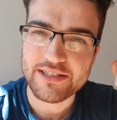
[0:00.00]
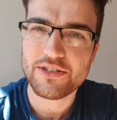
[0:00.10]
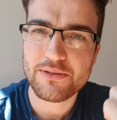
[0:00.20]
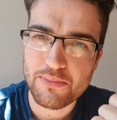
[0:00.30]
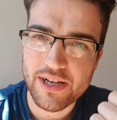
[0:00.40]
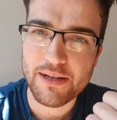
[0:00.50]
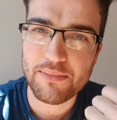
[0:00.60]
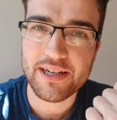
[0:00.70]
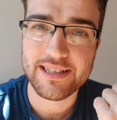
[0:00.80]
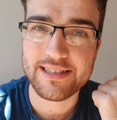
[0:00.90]
It's good to bring
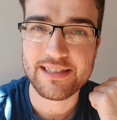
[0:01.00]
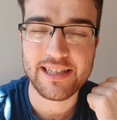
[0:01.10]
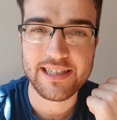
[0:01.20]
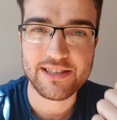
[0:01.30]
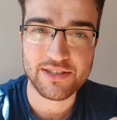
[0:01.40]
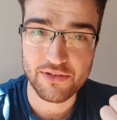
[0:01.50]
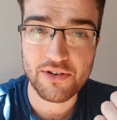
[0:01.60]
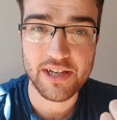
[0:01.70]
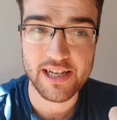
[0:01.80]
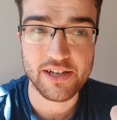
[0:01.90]
it because it's your
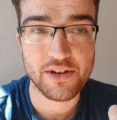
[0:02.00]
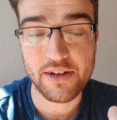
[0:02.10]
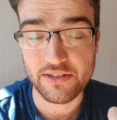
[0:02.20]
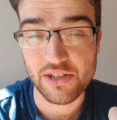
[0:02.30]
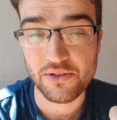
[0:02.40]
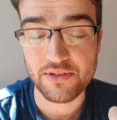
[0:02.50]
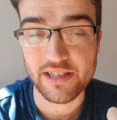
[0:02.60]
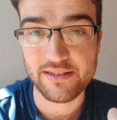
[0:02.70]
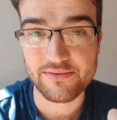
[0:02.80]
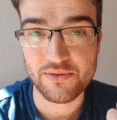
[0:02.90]
own gear. You know how to use it.